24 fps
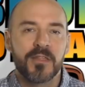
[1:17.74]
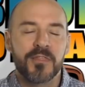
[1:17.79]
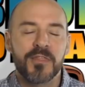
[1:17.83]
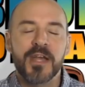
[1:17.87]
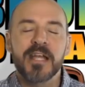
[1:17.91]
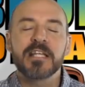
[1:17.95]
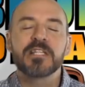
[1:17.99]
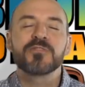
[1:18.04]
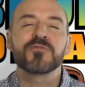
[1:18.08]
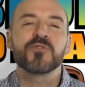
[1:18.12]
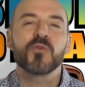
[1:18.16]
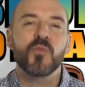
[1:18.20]

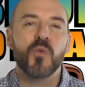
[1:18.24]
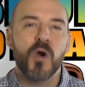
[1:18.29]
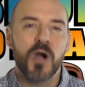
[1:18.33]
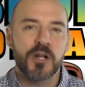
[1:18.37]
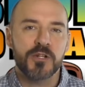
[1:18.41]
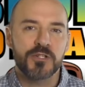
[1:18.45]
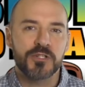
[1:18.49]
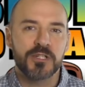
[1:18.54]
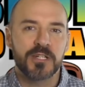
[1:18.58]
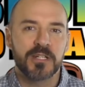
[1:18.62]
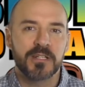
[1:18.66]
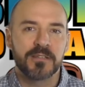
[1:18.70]
Thanks for
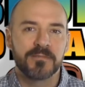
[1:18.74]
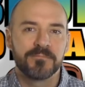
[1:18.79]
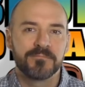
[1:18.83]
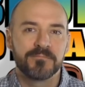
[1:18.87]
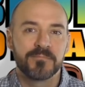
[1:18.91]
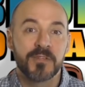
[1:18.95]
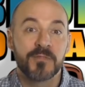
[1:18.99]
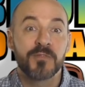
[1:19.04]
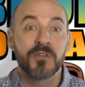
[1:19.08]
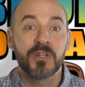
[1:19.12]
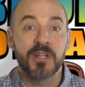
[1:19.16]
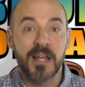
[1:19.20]
watching.
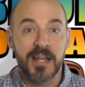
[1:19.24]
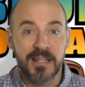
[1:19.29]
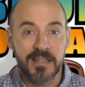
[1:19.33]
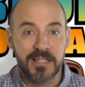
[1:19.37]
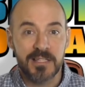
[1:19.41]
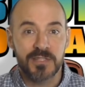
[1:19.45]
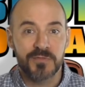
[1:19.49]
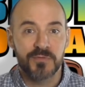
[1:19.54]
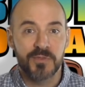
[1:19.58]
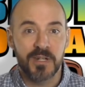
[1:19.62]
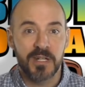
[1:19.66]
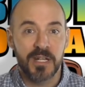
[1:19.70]
If you like
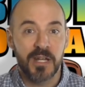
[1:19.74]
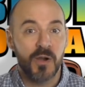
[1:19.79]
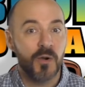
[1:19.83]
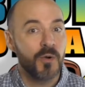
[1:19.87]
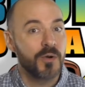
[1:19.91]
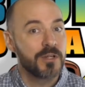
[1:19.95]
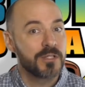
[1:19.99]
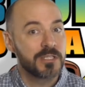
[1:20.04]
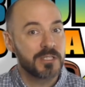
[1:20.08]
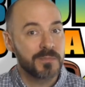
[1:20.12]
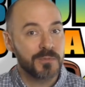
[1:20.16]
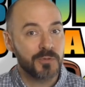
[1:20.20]
this video,
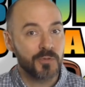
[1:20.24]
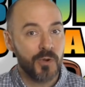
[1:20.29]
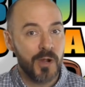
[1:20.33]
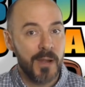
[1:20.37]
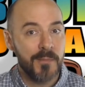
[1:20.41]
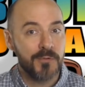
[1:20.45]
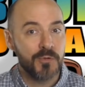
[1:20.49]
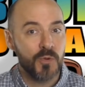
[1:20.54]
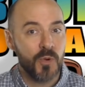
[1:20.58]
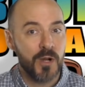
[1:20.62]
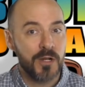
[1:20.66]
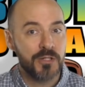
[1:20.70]

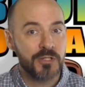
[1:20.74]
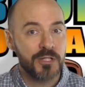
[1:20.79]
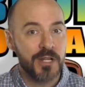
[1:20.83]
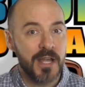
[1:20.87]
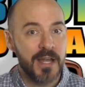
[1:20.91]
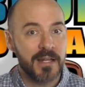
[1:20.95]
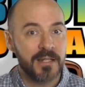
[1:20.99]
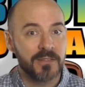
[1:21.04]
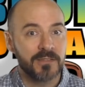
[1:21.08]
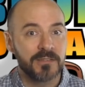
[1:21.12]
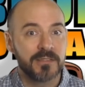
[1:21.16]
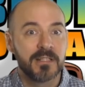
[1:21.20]
subscribe to our
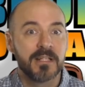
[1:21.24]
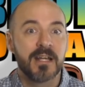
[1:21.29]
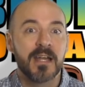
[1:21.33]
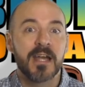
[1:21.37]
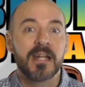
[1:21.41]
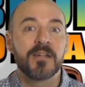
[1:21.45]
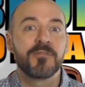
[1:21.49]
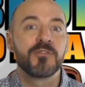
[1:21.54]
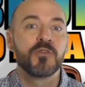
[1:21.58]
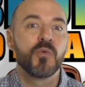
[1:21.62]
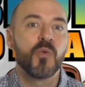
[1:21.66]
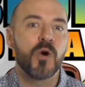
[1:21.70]
channel,
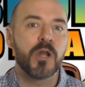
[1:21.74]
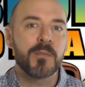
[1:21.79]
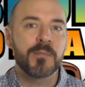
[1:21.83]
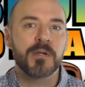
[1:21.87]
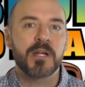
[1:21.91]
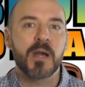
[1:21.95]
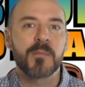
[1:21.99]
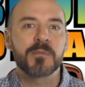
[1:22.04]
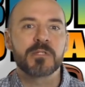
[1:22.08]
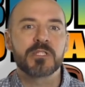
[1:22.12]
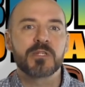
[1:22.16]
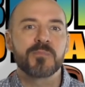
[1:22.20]
and if you want to
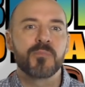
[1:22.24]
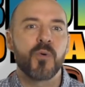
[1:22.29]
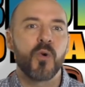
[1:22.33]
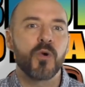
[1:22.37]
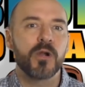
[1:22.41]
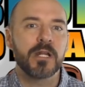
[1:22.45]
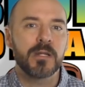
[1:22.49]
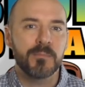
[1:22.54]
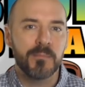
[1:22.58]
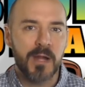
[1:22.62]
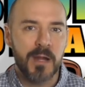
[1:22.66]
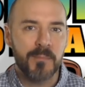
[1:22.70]
become a
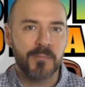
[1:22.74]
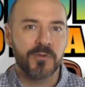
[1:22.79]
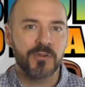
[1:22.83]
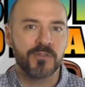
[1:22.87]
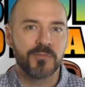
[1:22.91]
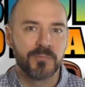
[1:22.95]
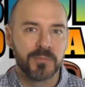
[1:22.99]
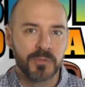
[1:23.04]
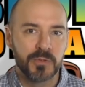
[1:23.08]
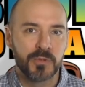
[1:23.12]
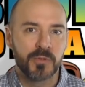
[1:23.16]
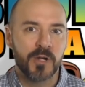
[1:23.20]
supporting member
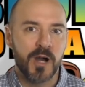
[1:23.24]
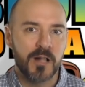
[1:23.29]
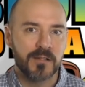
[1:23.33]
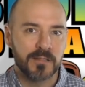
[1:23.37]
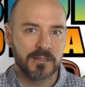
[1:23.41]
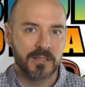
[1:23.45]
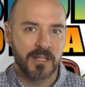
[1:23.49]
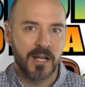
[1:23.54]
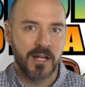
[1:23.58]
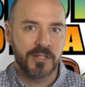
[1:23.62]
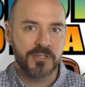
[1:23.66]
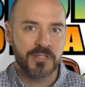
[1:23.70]
of Blue Collar
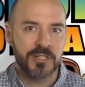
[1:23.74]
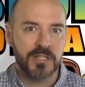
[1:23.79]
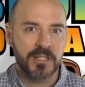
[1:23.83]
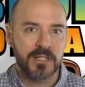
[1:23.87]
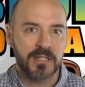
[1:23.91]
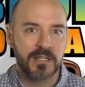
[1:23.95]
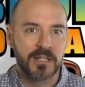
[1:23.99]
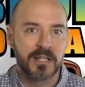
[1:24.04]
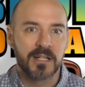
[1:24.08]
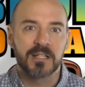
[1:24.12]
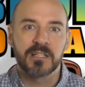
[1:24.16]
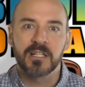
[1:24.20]
Logic,
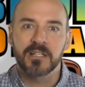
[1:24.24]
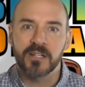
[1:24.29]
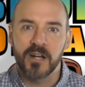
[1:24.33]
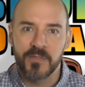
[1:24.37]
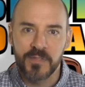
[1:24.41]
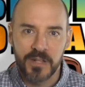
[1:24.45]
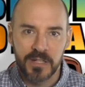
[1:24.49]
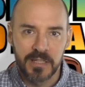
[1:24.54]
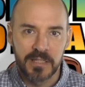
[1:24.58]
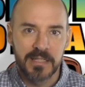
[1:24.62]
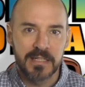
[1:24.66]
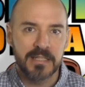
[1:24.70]
click on
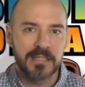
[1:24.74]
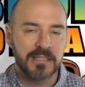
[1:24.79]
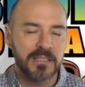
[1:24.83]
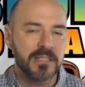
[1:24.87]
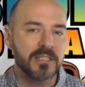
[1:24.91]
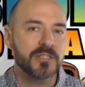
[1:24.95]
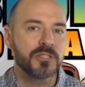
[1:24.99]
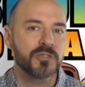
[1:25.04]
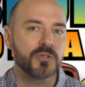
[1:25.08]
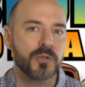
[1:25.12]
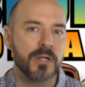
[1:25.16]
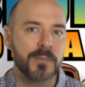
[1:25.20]
the link in the
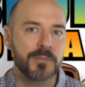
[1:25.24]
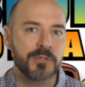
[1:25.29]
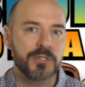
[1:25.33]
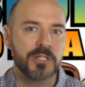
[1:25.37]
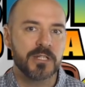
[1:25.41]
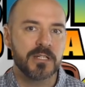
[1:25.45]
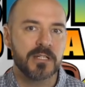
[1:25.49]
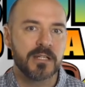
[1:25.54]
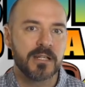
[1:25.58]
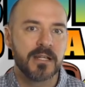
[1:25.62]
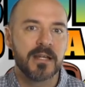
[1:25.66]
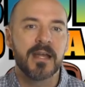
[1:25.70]

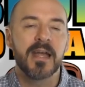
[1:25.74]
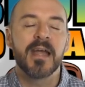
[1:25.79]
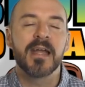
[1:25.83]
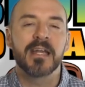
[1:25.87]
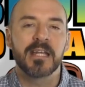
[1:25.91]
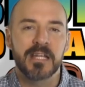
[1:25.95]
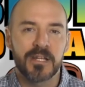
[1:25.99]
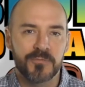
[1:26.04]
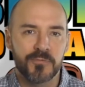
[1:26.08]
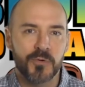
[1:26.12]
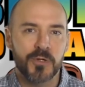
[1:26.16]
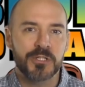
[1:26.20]
description and
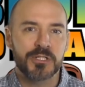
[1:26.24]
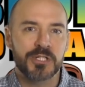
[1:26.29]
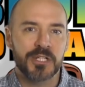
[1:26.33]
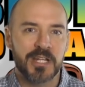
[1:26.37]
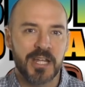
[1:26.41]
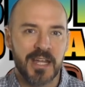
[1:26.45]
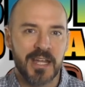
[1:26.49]
give what you